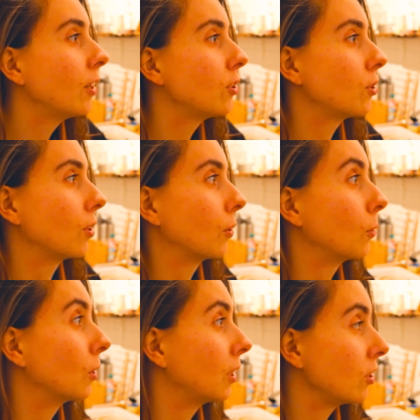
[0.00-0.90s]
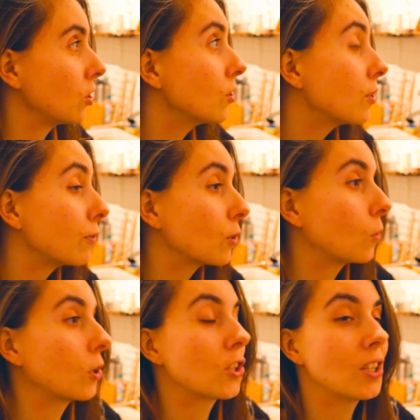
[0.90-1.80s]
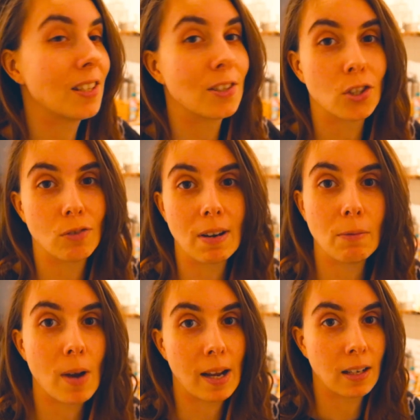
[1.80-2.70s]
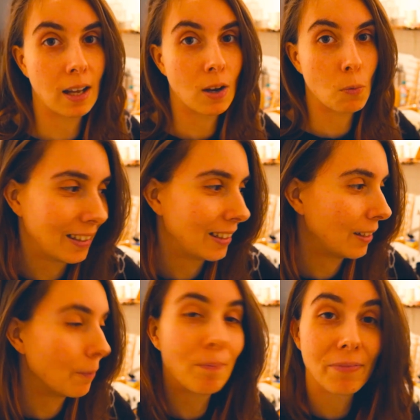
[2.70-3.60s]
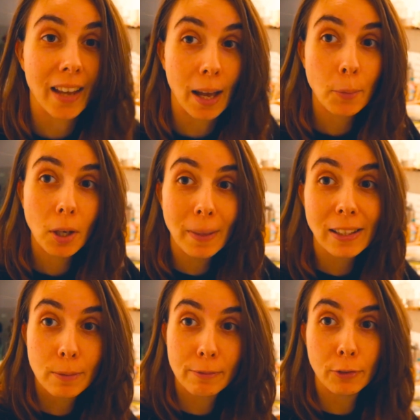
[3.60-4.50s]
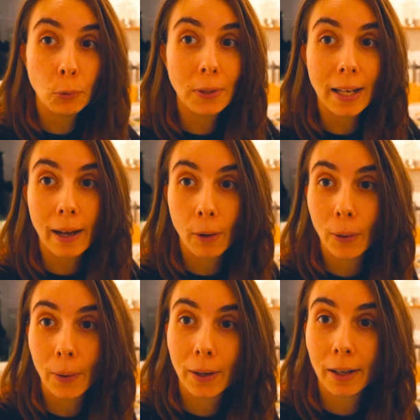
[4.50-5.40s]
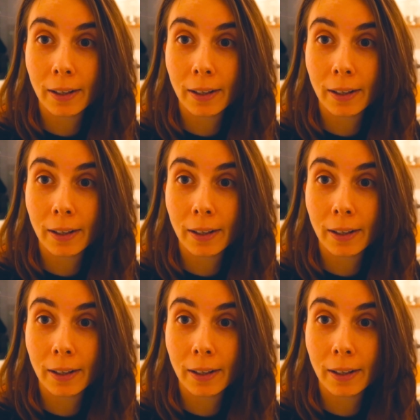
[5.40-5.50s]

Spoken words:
So Josef is watching stream right now. I'm gonna make some food now.